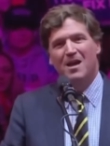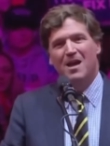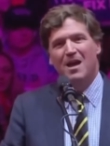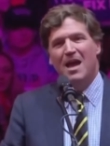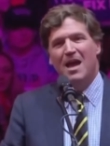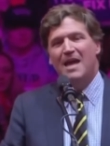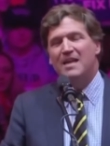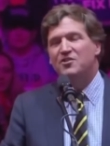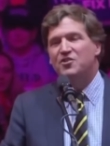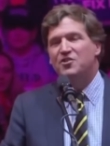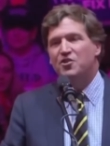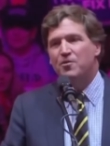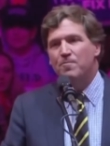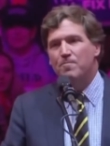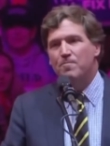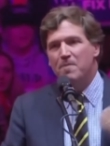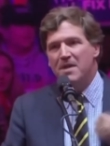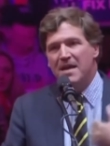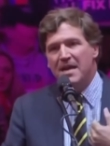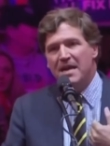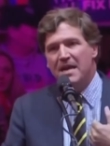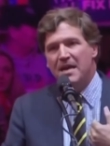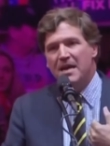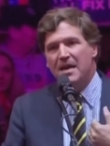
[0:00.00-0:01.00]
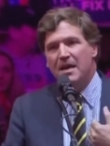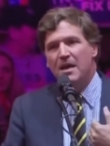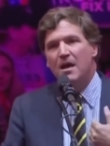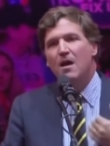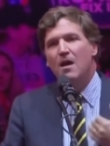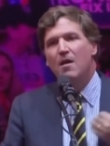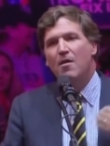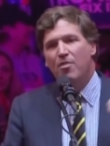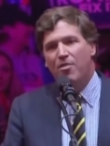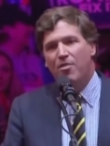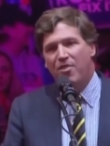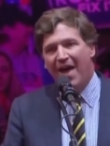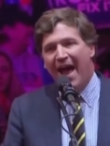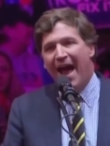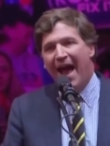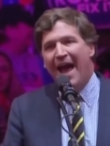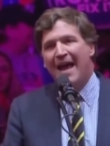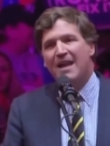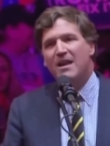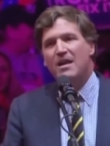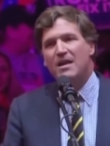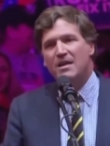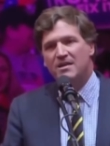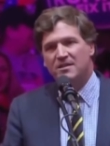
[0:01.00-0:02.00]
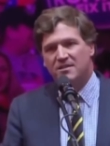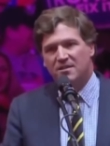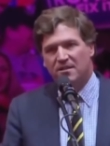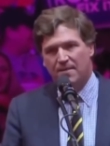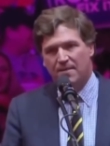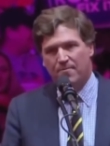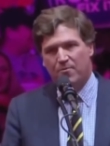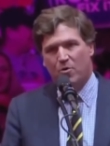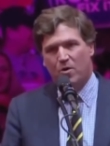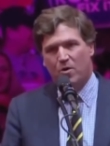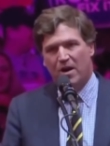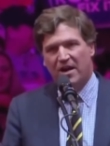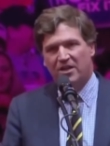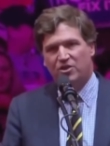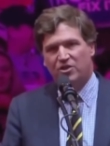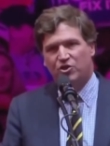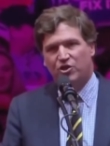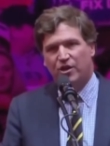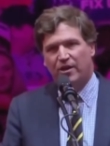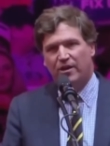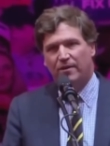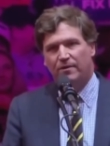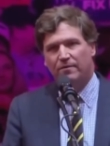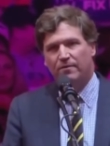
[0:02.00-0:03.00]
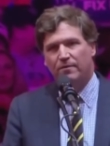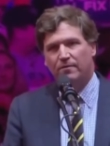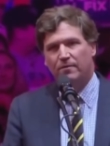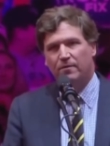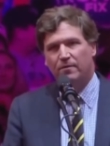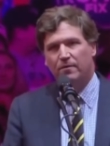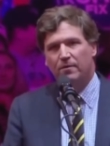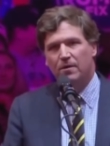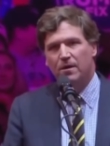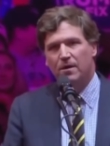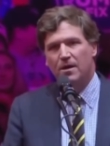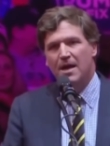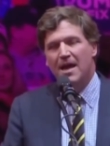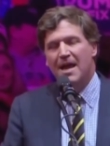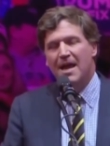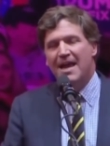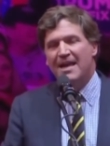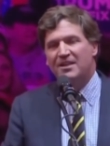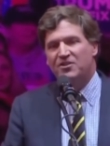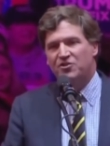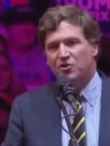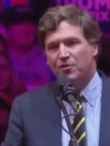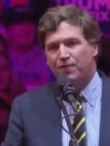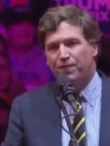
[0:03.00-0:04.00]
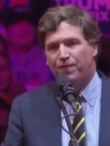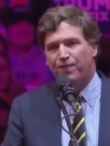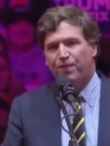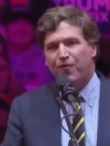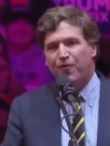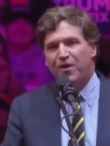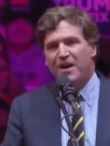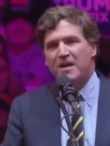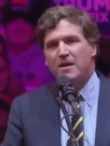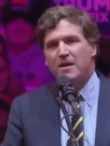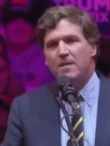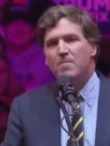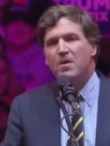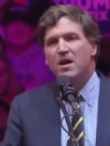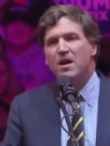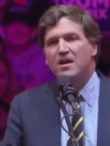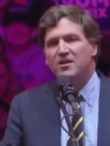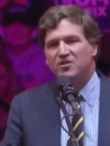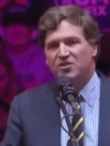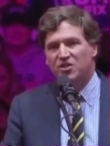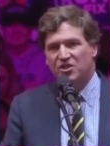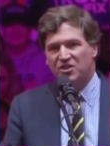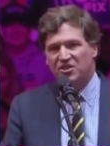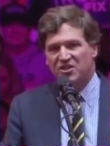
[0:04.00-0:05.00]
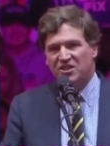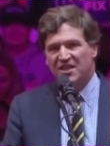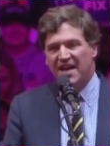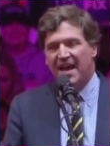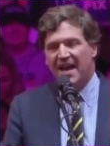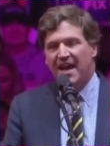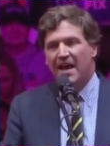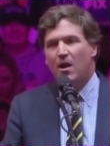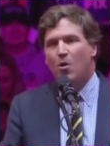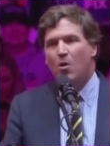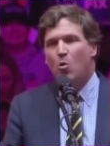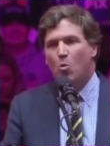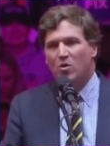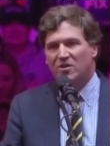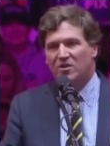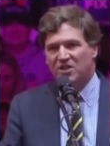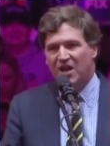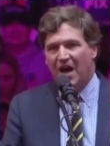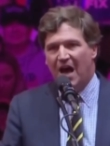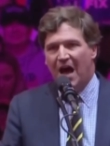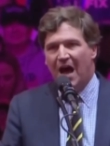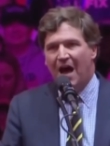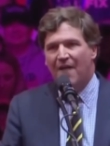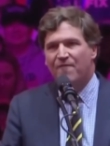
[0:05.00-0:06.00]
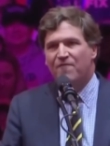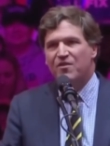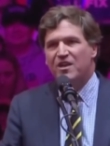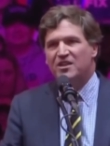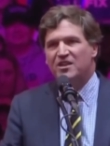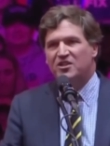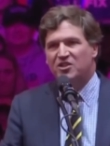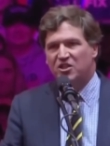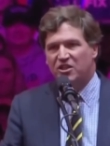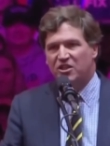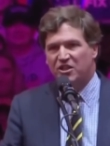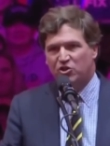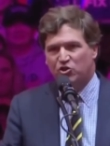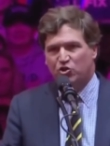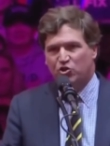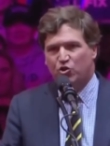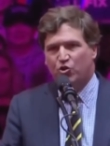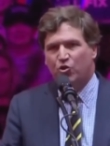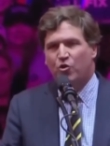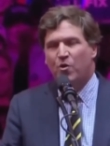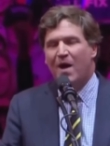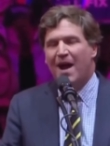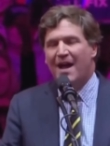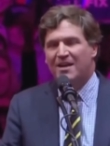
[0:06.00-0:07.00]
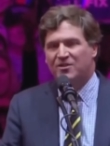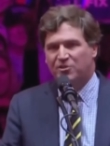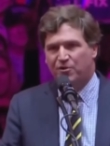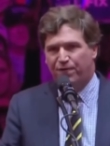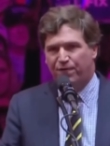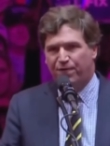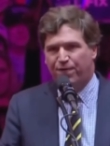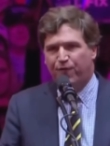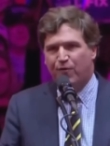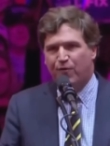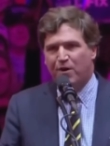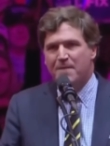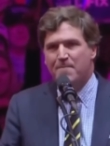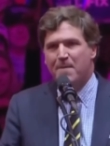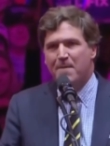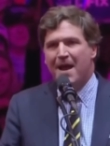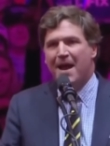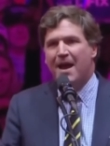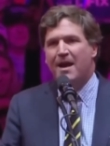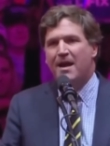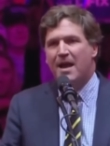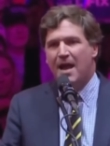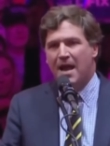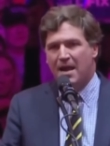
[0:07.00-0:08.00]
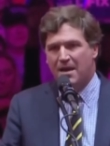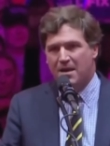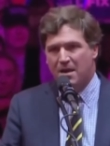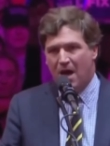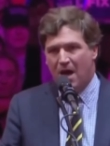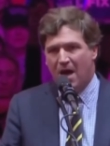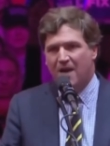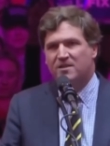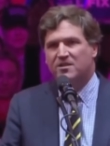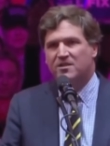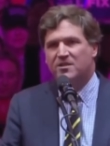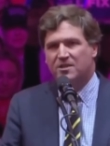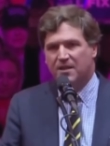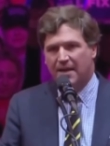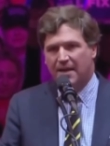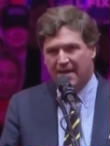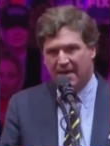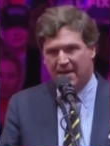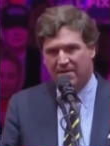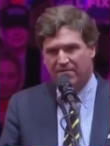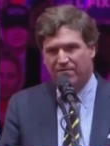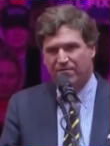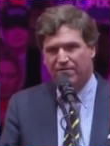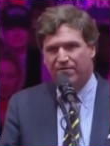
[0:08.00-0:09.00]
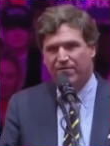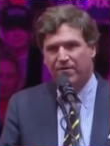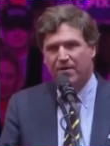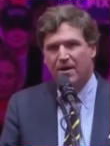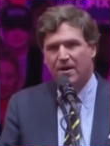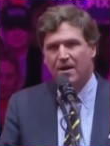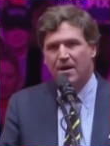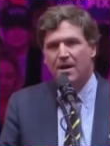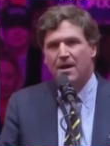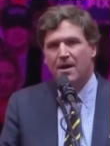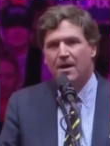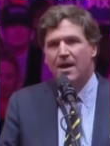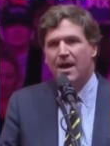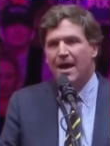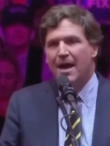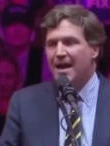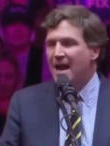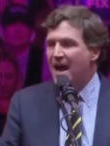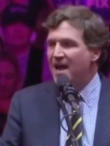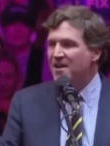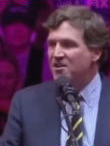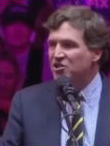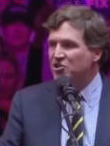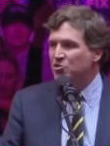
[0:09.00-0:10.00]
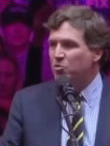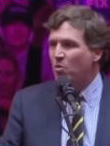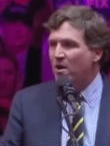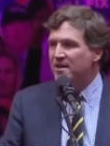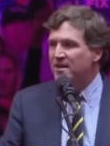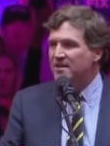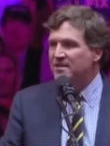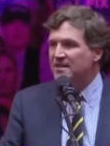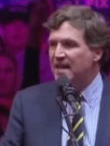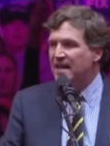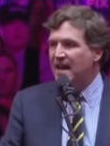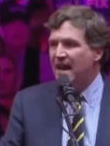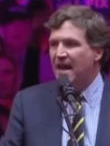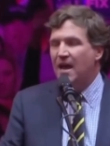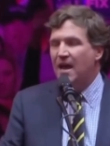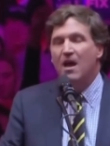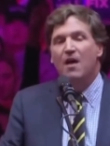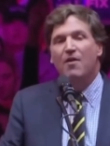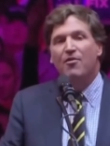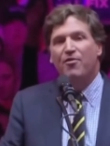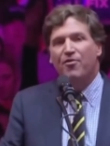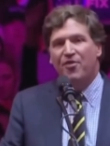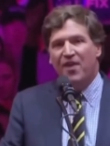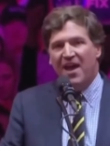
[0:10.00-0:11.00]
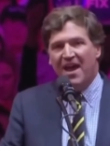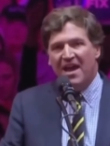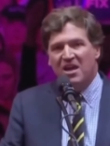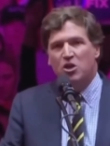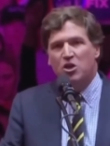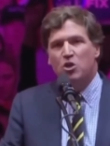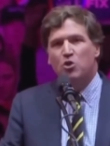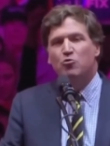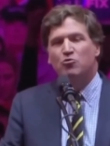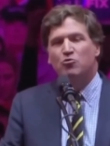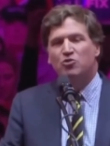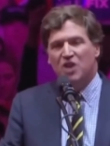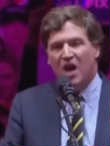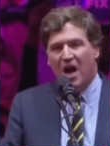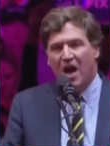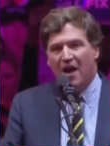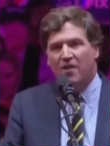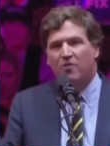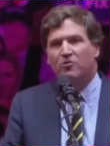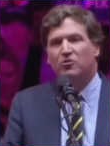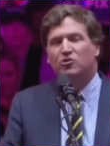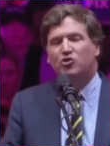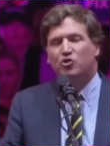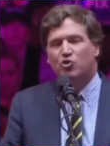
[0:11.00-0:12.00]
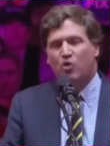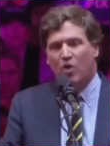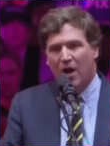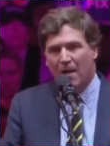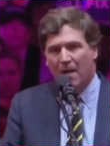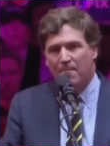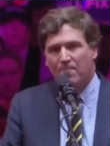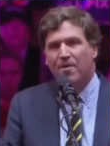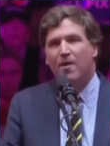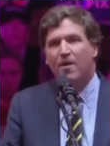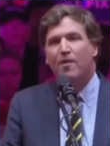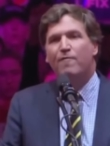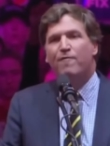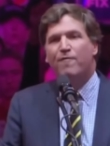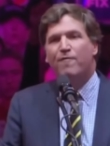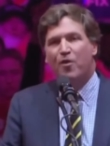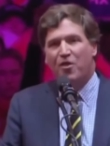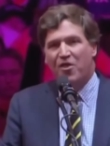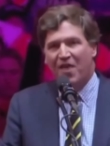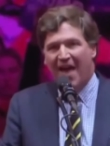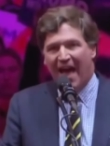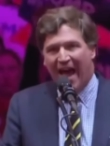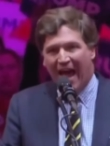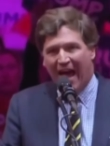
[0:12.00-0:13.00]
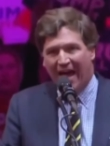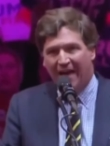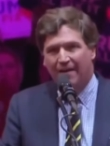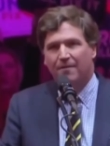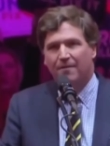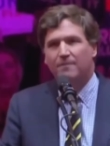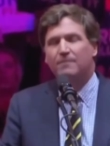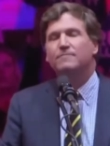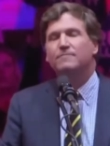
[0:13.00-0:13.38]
And to me, that is liberation. It's the freedom to say what's obviously true as a free man and not a slave. And I just want to say thank you, Donald Trump, for that.